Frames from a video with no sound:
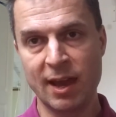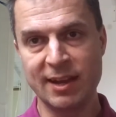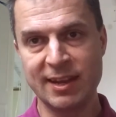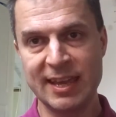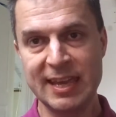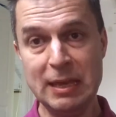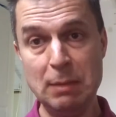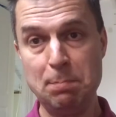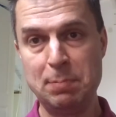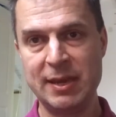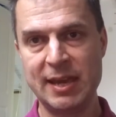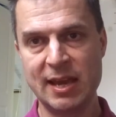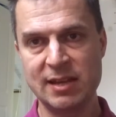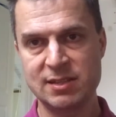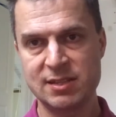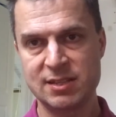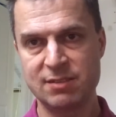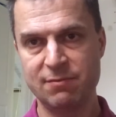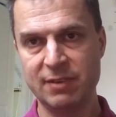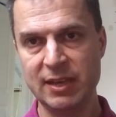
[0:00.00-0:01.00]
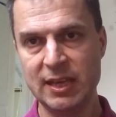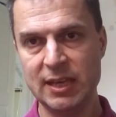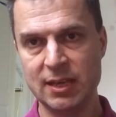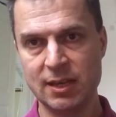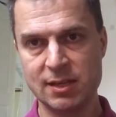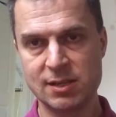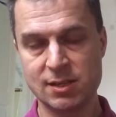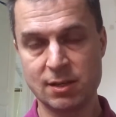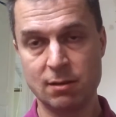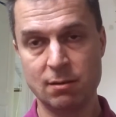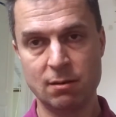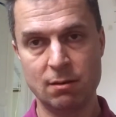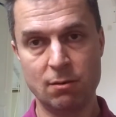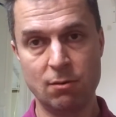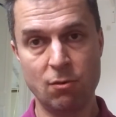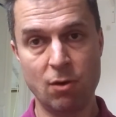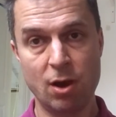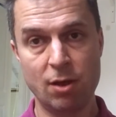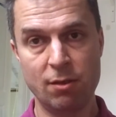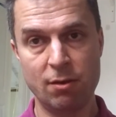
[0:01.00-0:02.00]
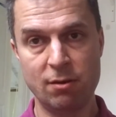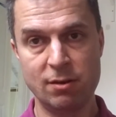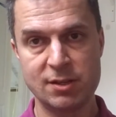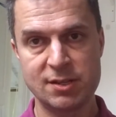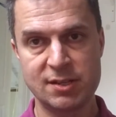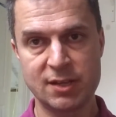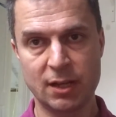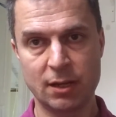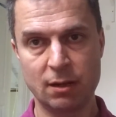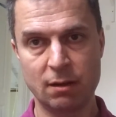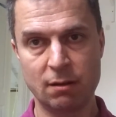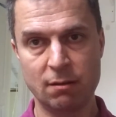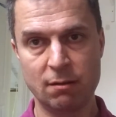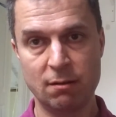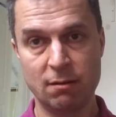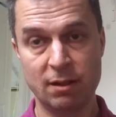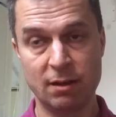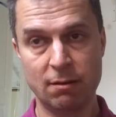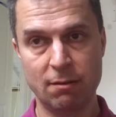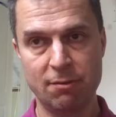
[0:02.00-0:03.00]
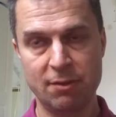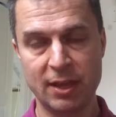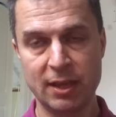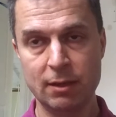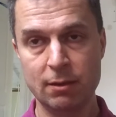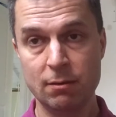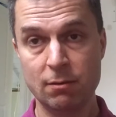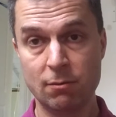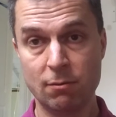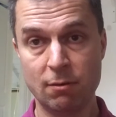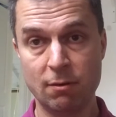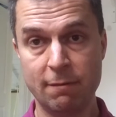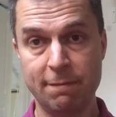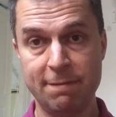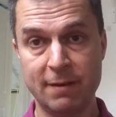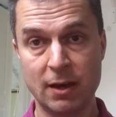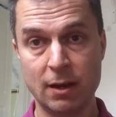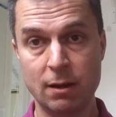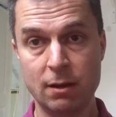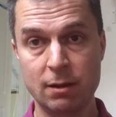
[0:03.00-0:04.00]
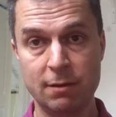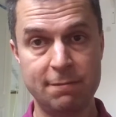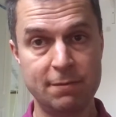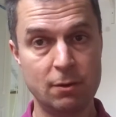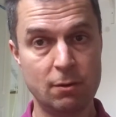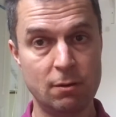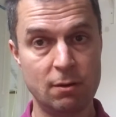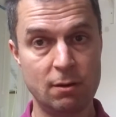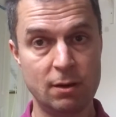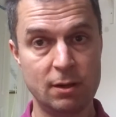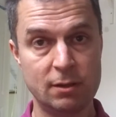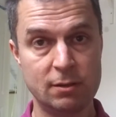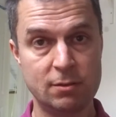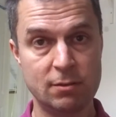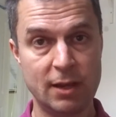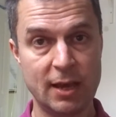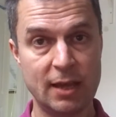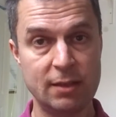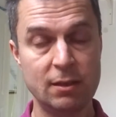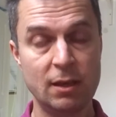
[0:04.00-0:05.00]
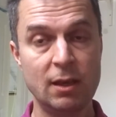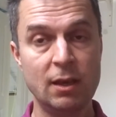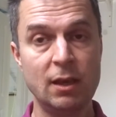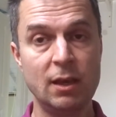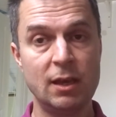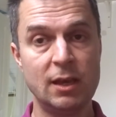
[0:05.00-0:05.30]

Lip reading: And epsv is a rather subtle little thing, or fun if you're into that.